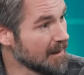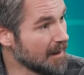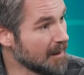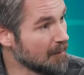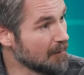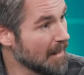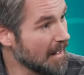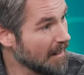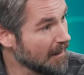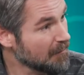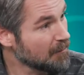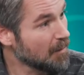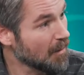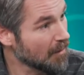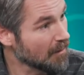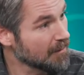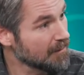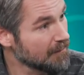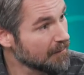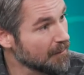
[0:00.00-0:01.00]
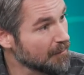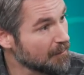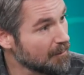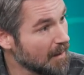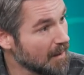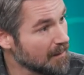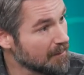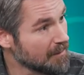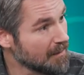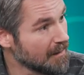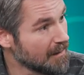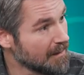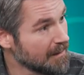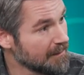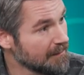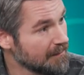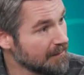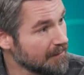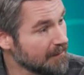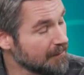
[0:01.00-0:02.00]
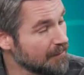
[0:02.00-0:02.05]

as part of those pipelines.